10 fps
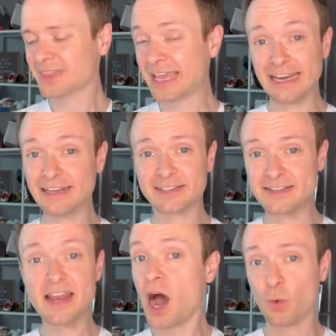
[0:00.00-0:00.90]
And it is
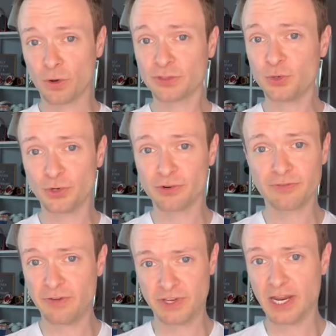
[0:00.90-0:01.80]
not worth
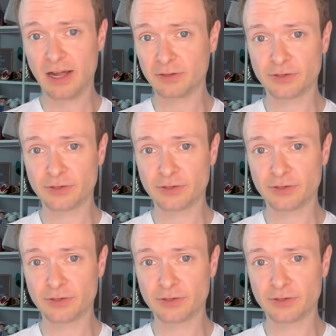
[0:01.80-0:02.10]
$250.